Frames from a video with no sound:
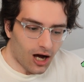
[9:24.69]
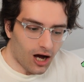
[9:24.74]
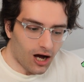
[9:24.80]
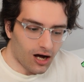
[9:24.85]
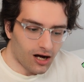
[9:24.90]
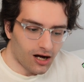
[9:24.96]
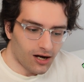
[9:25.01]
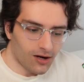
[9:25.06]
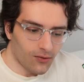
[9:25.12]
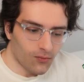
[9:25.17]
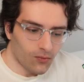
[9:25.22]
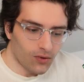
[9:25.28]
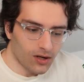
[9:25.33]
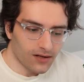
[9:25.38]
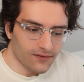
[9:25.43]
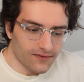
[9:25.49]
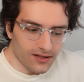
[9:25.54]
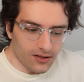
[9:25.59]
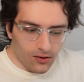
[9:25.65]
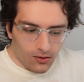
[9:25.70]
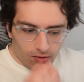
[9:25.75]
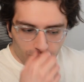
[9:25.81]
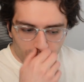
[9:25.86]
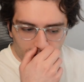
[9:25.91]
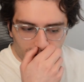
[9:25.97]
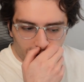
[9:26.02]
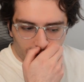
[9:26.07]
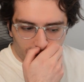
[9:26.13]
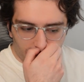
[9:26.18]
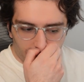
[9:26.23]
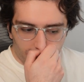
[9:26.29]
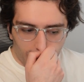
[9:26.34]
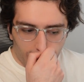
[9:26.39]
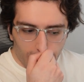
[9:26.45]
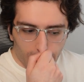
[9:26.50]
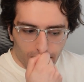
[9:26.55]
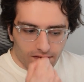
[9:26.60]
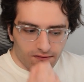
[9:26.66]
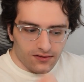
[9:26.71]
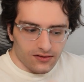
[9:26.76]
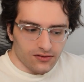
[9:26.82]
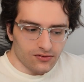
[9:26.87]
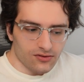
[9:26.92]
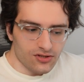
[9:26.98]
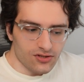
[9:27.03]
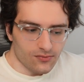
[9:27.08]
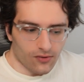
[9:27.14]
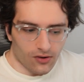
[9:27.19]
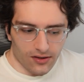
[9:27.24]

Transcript: One of the only final evolution,